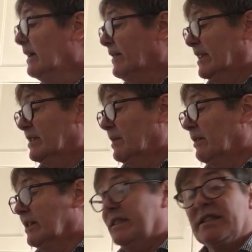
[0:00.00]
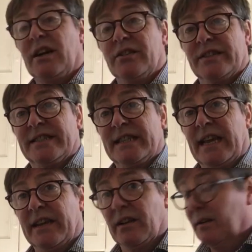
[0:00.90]
that's where I'd start the
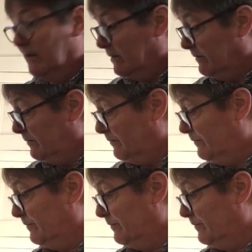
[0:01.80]
scale. So